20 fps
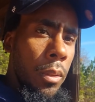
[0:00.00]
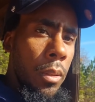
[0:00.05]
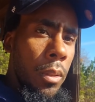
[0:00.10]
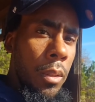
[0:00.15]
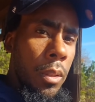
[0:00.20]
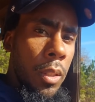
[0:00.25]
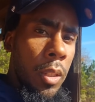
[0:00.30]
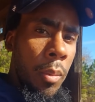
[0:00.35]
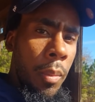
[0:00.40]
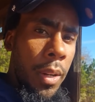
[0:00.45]

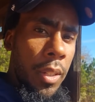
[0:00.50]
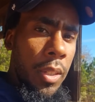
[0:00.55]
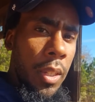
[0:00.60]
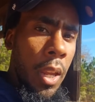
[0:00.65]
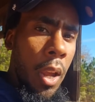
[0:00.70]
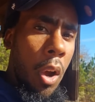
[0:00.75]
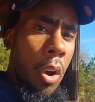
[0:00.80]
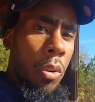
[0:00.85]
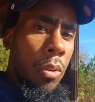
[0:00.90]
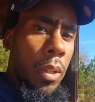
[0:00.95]
Somebody said,
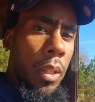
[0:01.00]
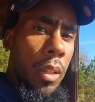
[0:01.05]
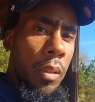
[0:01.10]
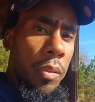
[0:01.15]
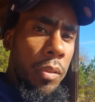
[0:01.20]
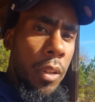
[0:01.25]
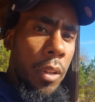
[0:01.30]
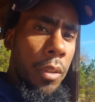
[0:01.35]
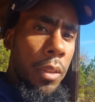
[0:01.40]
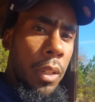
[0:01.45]
only
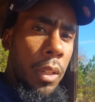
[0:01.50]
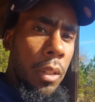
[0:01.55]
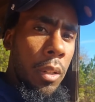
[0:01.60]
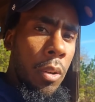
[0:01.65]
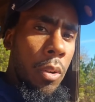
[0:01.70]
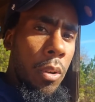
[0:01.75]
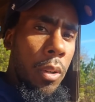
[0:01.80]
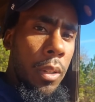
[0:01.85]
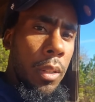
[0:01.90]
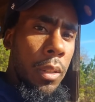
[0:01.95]
fear the
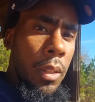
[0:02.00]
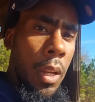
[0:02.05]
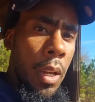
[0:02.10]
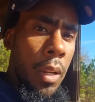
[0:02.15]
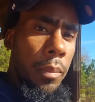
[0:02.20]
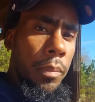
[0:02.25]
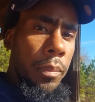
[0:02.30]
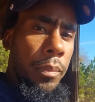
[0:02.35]
Lord. Yep.